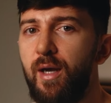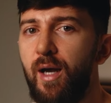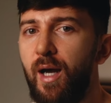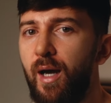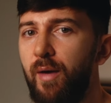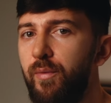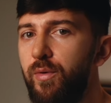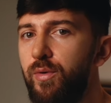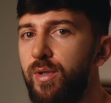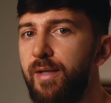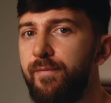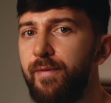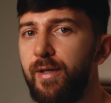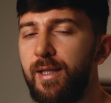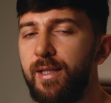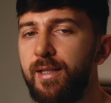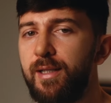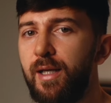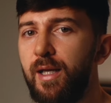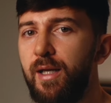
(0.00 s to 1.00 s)
I will leave a
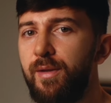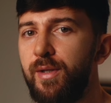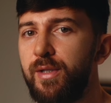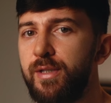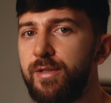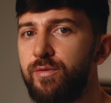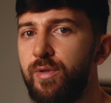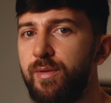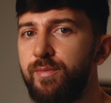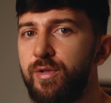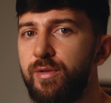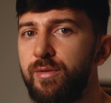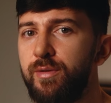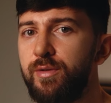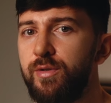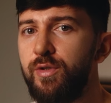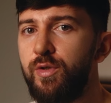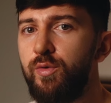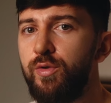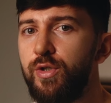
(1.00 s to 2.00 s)
link in the description
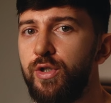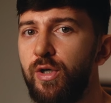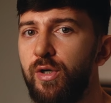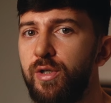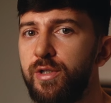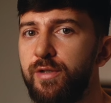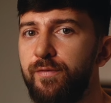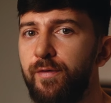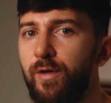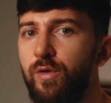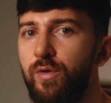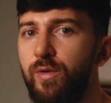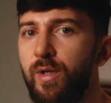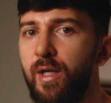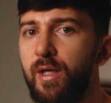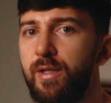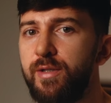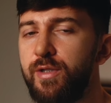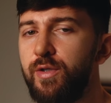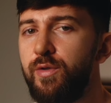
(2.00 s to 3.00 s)
to Chargeflow
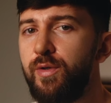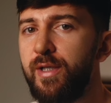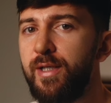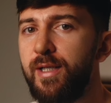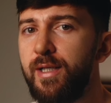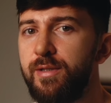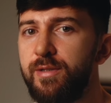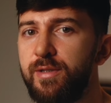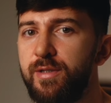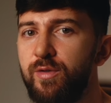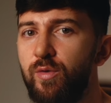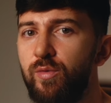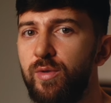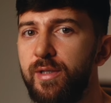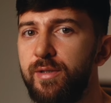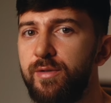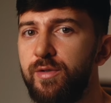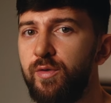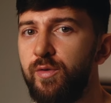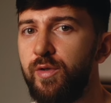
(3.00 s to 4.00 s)
so you can install
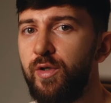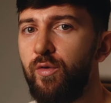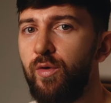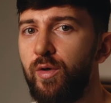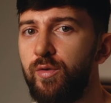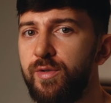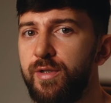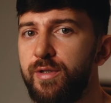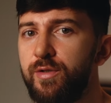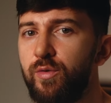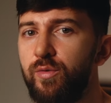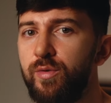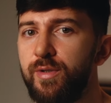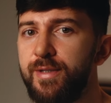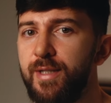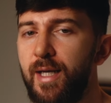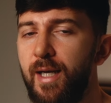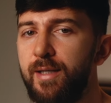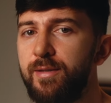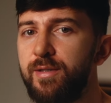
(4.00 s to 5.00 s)
it to your own
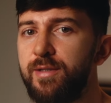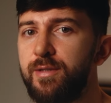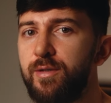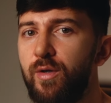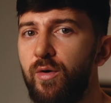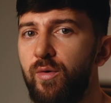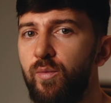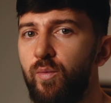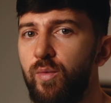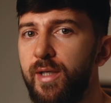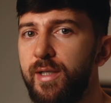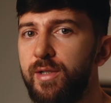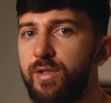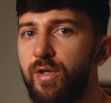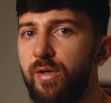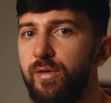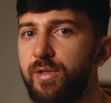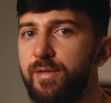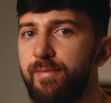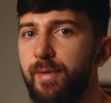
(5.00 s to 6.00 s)
stores and start winning
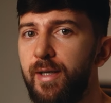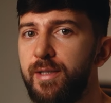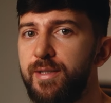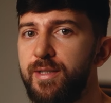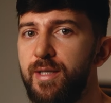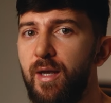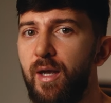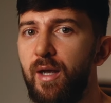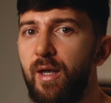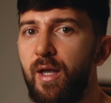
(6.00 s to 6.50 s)
chargebacks.